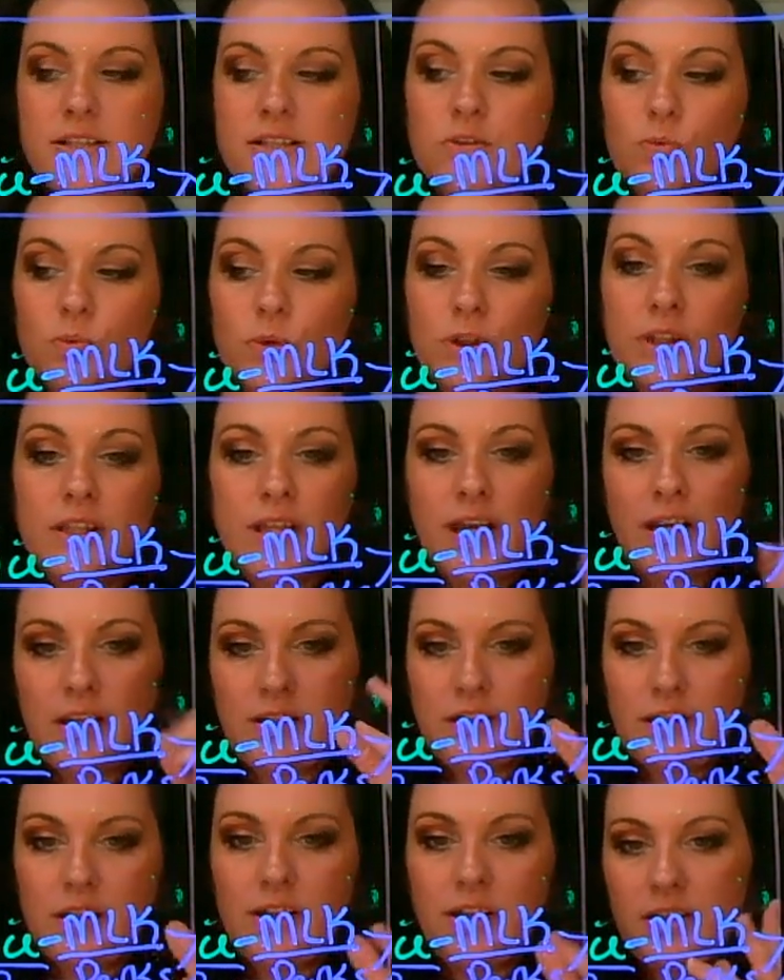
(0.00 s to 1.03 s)
It's really that
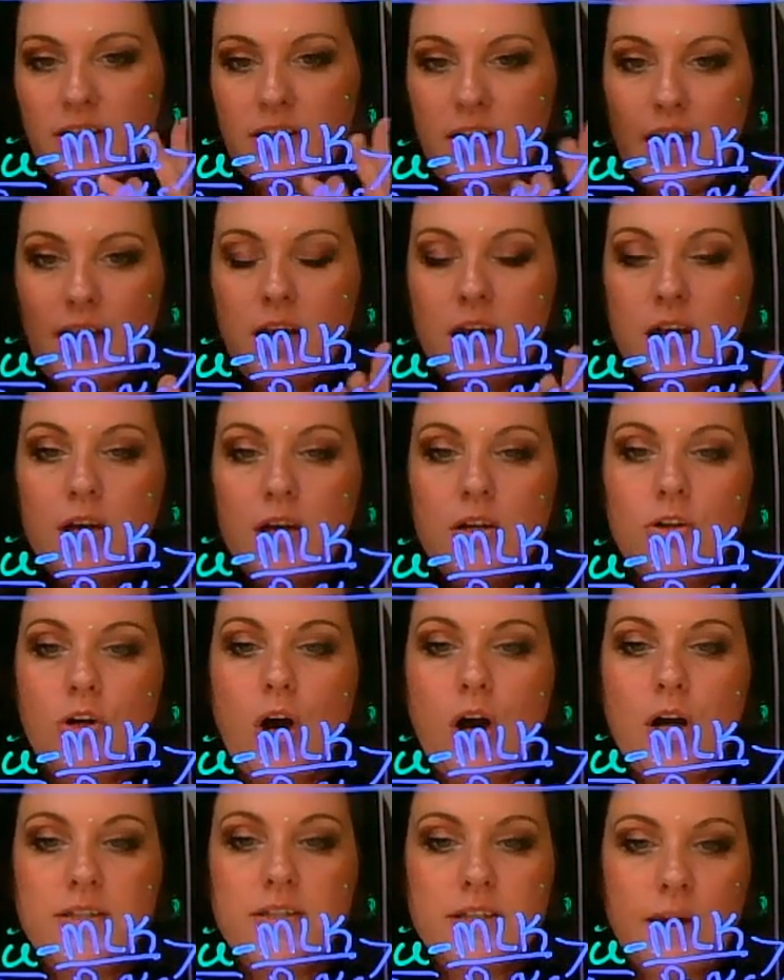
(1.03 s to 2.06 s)
yin and yang
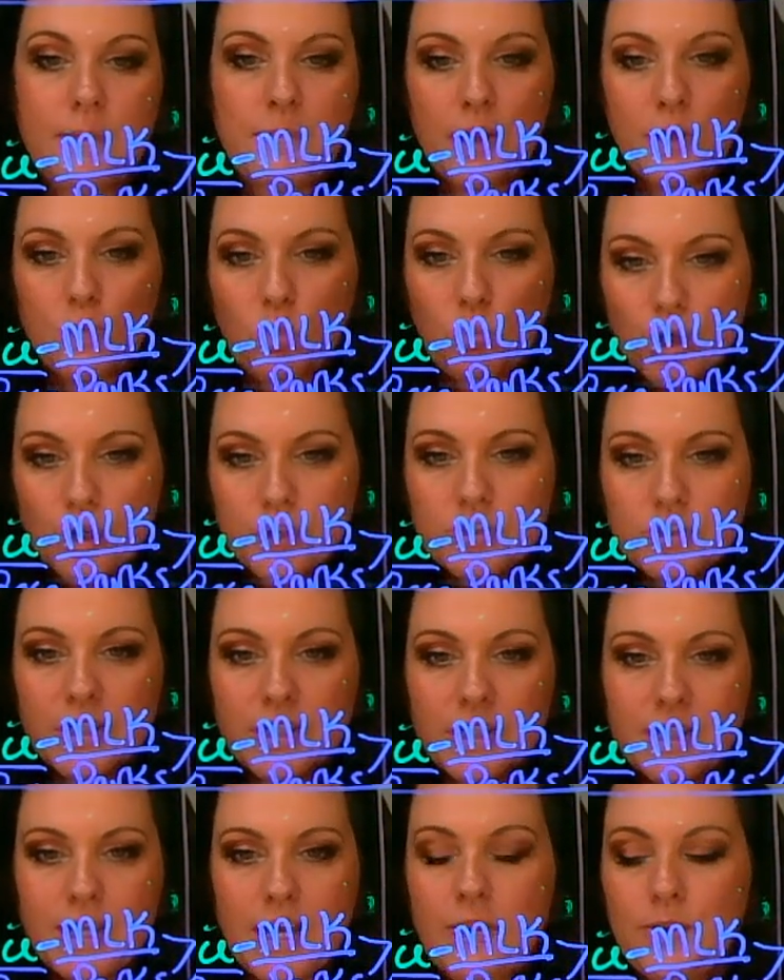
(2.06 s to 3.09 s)
concept. They work
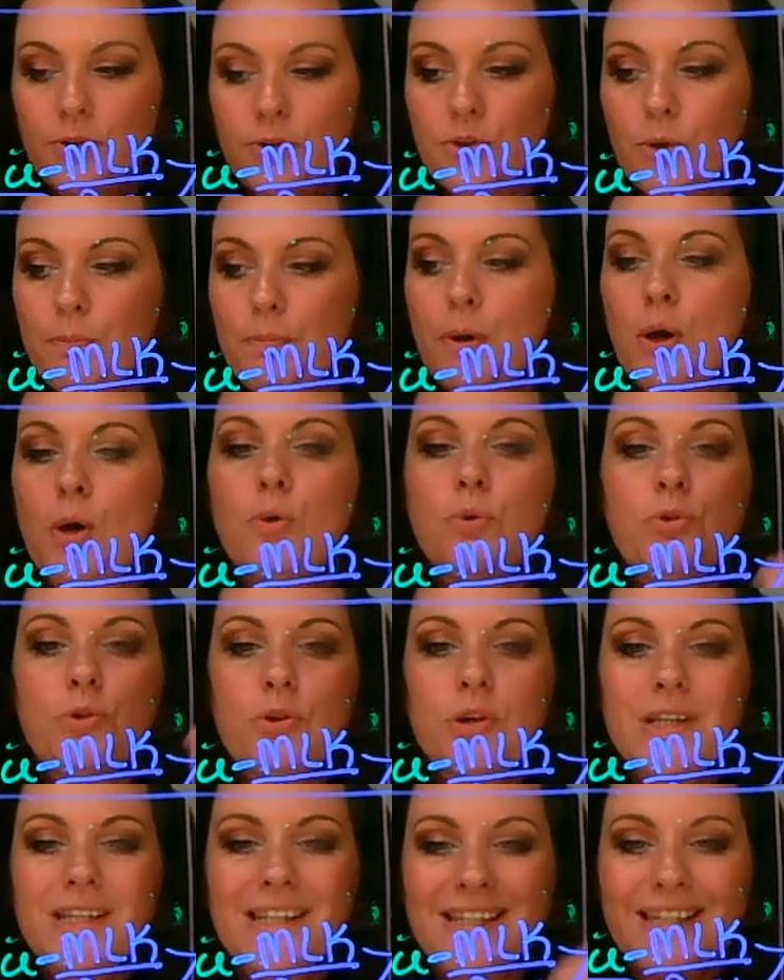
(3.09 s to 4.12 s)
together. They're both
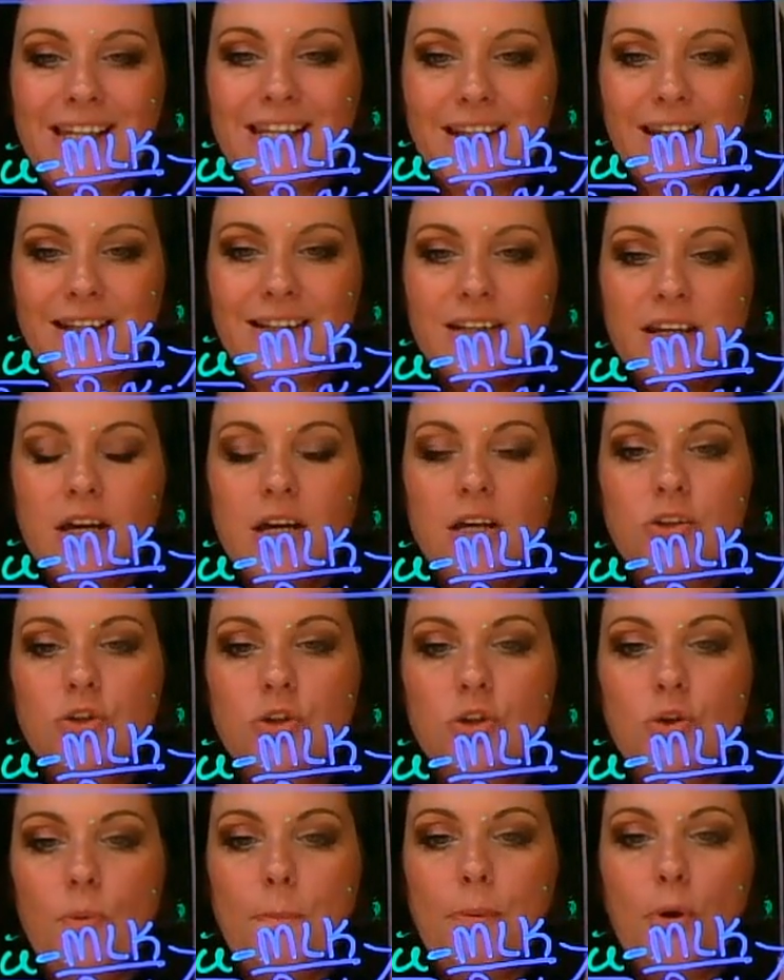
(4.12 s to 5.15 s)
needed
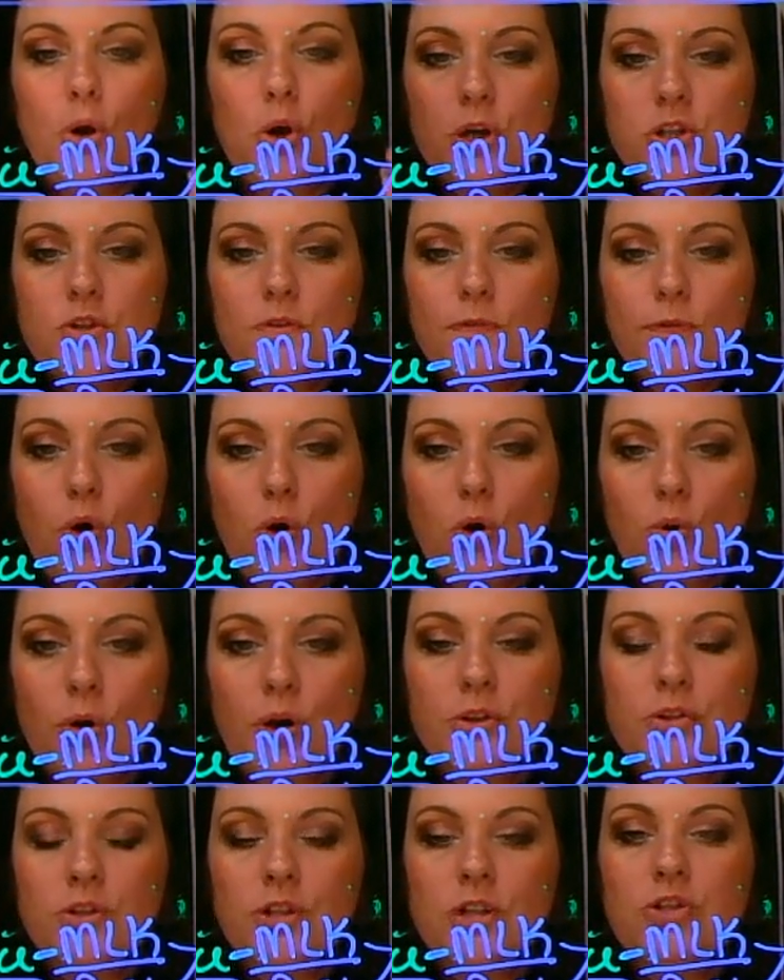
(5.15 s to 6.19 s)
to push
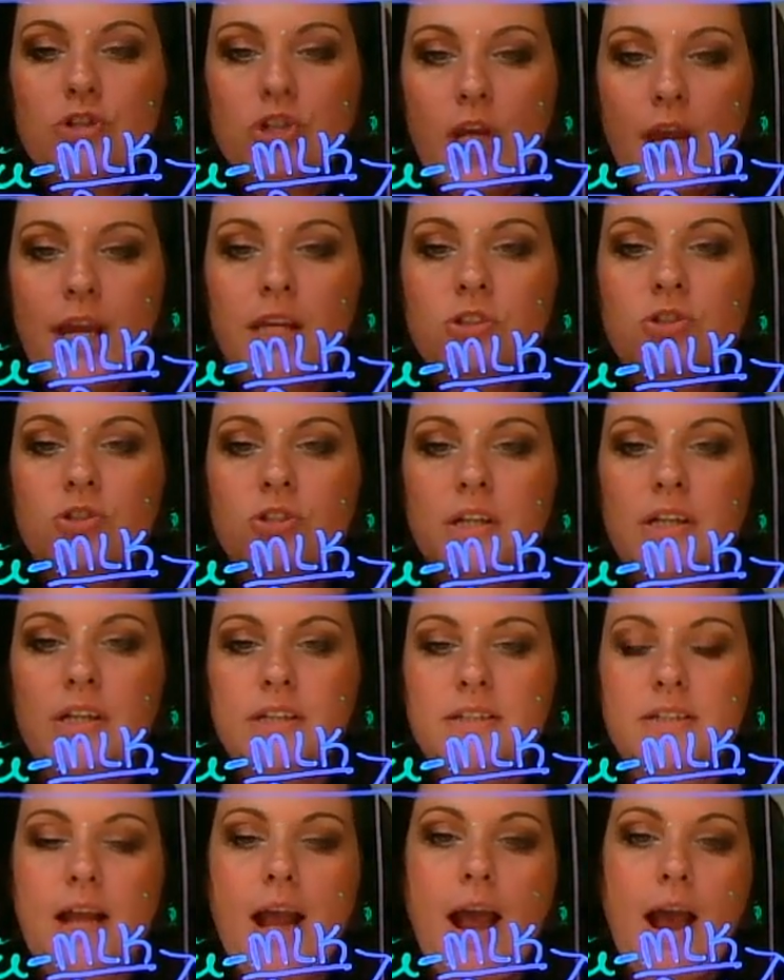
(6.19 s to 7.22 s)
forward the change that
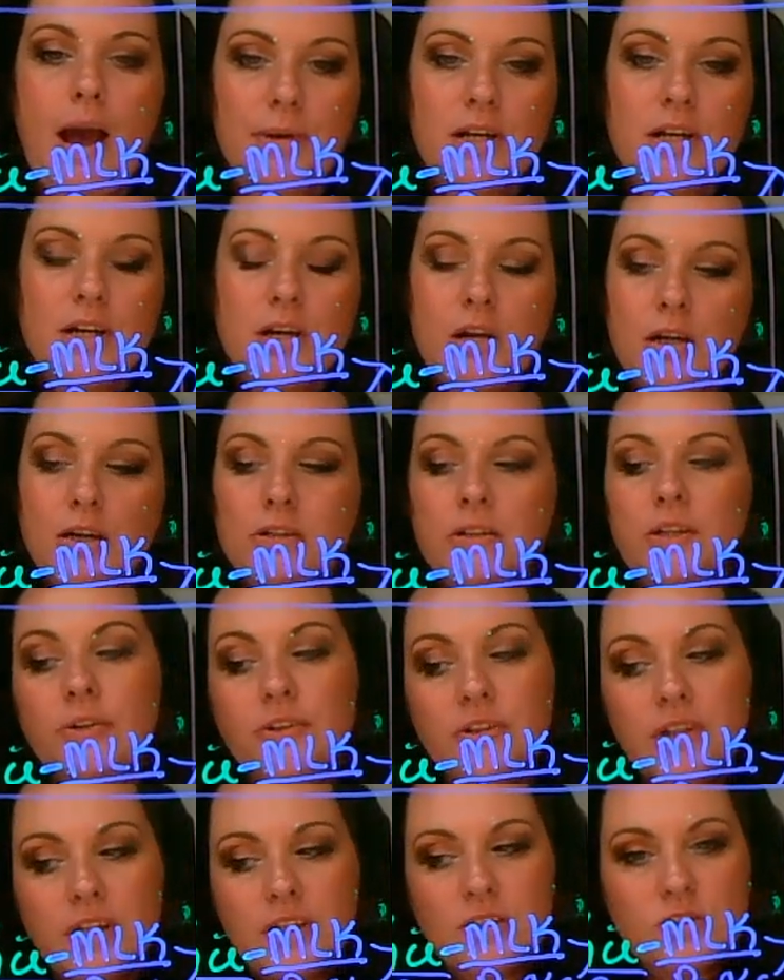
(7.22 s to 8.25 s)
needs to happen during
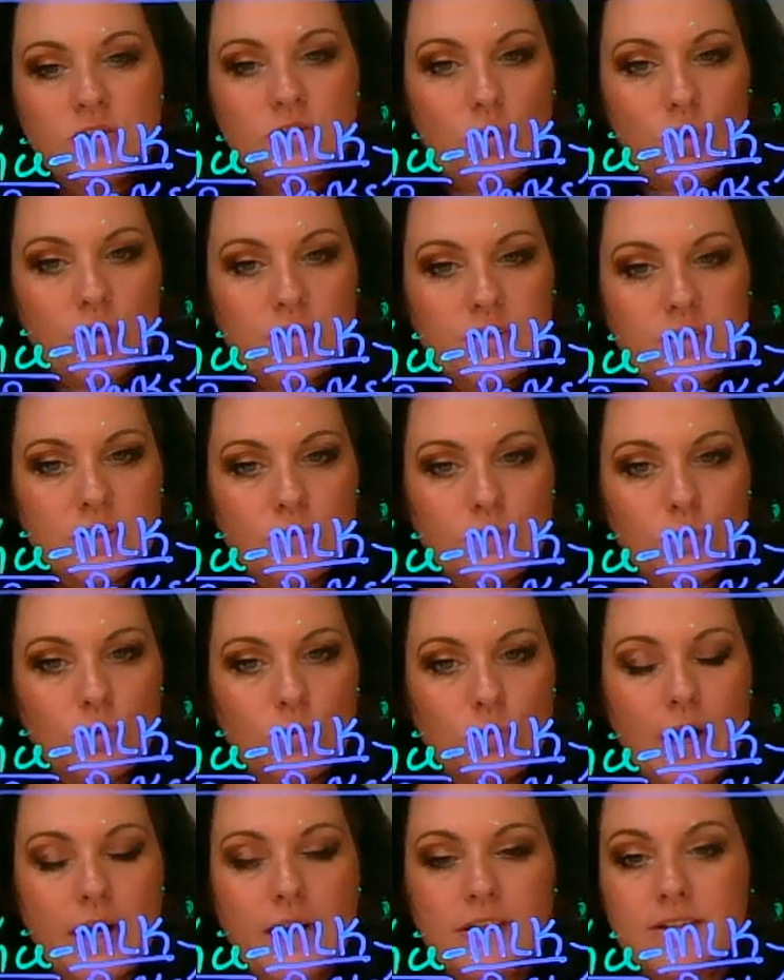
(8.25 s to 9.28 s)
the historic civil
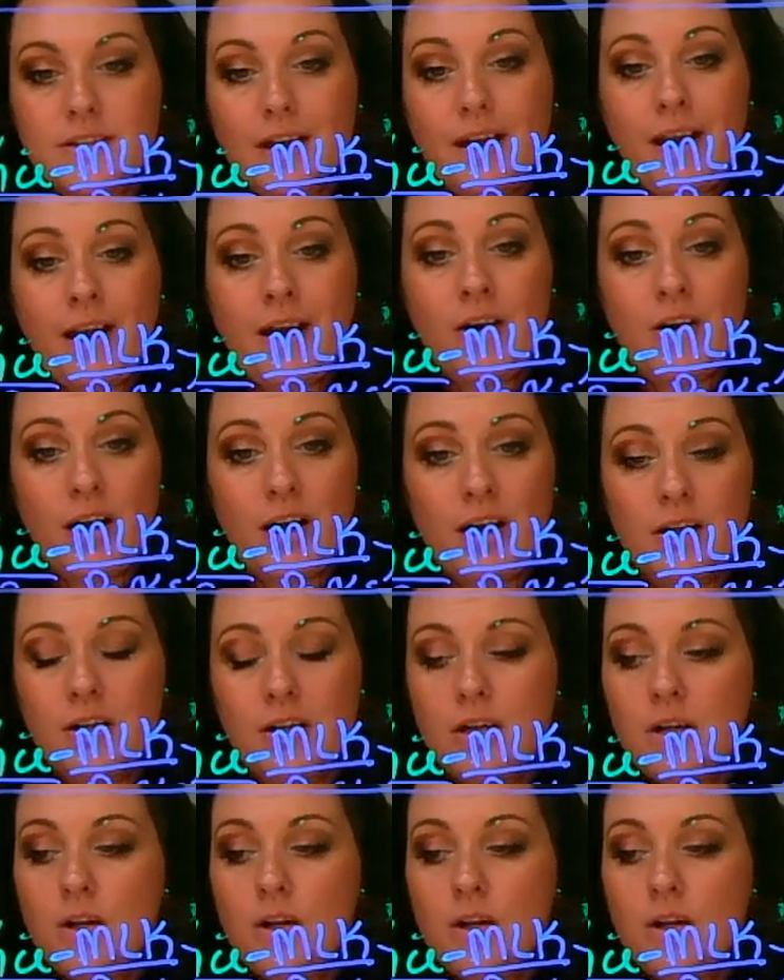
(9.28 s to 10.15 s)
rights era.